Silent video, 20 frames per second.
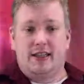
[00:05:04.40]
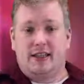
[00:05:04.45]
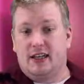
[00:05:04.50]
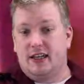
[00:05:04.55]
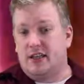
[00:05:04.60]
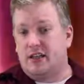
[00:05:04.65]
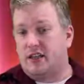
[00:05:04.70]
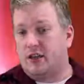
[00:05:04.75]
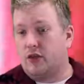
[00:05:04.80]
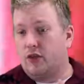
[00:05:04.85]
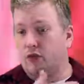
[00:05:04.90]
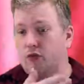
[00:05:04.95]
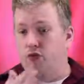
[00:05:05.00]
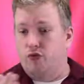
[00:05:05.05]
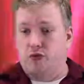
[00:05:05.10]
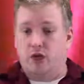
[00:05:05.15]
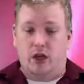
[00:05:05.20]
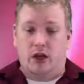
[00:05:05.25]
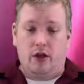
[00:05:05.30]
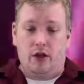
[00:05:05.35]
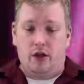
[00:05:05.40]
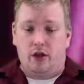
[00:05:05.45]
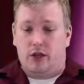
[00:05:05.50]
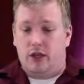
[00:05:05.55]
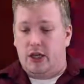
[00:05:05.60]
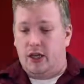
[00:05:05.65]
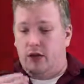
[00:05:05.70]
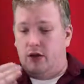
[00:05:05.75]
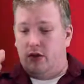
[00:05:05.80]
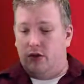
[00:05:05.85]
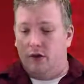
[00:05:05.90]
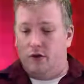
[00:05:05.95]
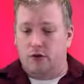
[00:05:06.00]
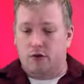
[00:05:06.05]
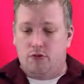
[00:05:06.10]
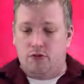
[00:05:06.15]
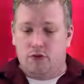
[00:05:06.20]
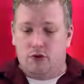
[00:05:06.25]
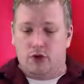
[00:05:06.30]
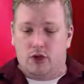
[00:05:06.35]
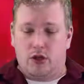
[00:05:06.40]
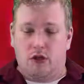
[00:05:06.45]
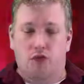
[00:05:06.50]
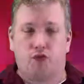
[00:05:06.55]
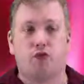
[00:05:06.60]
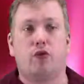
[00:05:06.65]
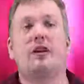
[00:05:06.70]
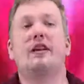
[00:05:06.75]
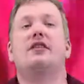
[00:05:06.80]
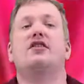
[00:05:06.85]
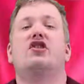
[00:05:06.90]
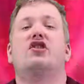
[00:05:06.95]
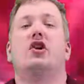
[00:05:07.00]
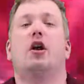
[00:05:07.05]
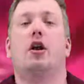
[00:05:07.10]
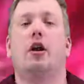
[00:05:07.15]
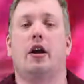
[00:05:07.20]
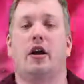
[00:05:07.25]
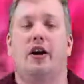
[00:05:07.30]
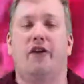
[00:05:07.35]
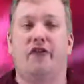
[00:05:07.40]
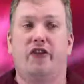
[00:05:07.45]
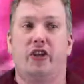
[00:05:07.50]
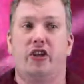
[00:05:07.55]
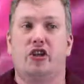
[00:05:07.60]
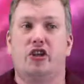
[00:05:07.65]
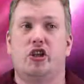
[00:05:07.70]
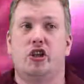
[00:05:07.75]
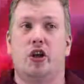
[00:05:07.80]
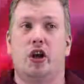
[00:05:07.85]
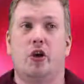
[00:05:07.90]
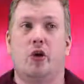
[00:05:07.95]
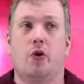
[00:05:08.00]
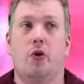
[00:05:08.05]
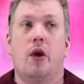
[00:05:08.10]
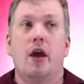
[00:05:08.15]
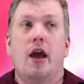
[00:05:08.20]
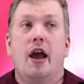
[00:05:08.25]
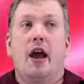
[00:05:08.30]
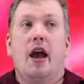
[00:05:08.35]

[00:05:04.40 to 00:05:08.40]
since the the restart of the show,